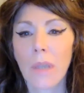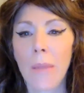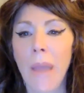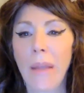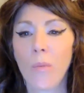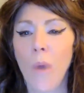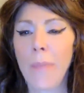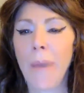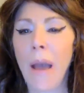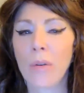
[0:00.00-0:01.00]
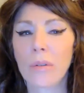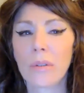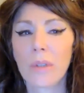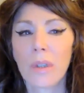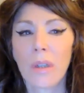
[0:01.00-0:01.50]
I might wipe out
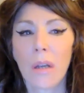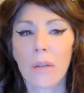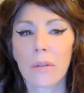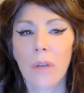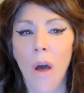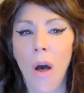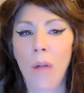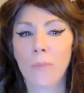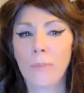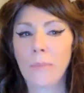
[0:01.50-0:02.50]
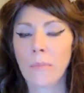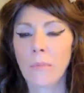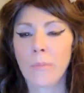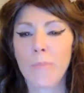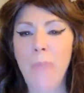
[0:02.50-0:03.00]
all
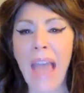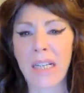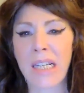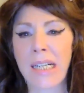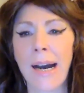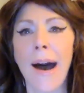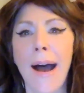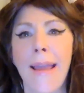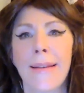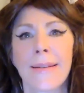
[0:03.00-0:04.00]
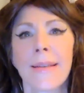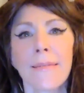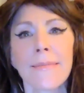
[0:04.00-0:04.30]
mankind.